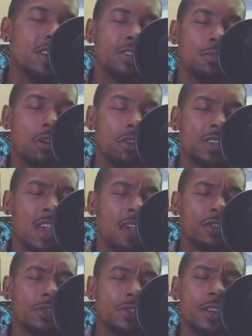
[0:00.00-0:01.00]
marks
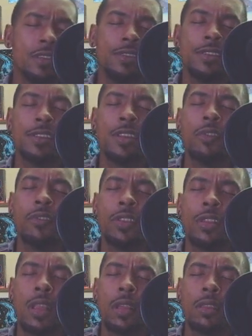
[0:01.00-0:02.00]
after sentences and
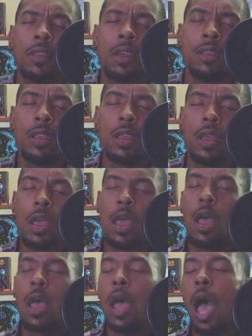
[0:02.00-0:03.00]
everything like that,
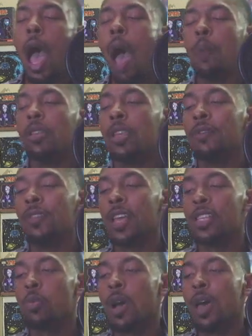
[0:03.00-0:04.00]
I believe
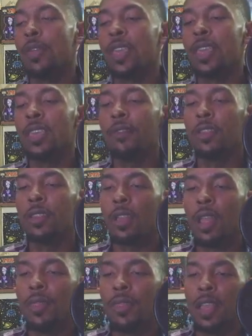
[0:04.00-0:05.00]
that's why they give it
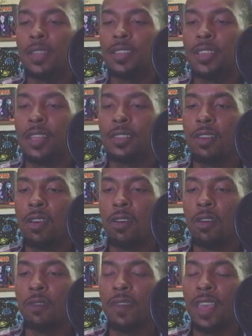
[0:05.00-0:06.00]
that sense
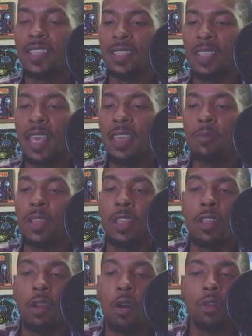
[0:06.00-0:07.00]
of excitement
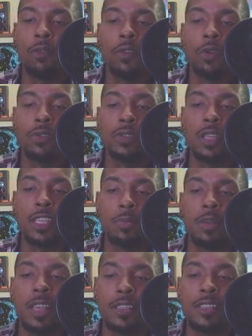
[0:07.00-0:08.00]
and all of those things,
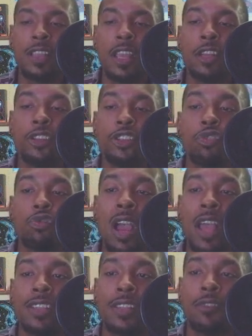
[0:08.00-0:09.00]
because it's the energy
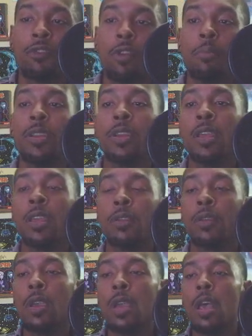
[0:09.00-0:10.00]
rising from beneath.
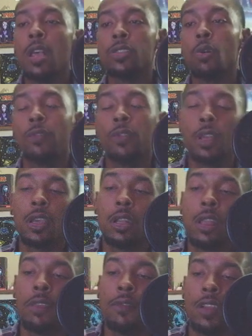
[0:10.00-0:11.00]
So if you look at
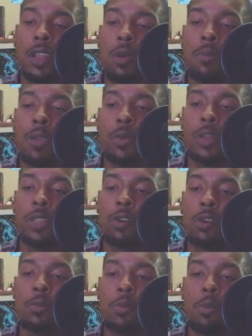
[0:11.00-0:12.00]
another video I made when it
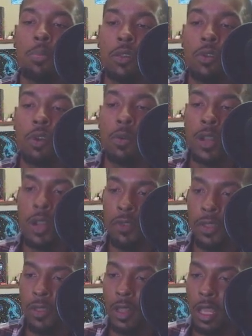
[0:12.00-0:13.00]
talks about Pluto and
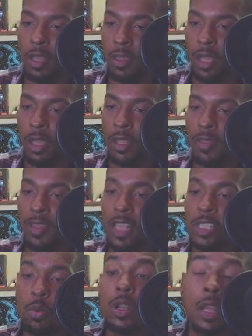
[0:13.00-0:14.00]
everything like that,
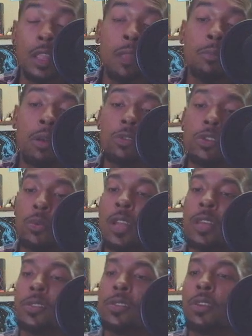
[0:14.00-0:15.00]
that's what an impulse would
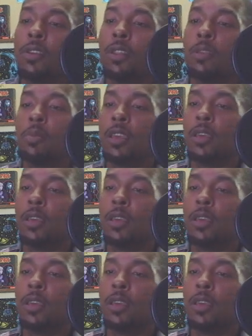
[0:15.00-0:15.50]
necessarily be.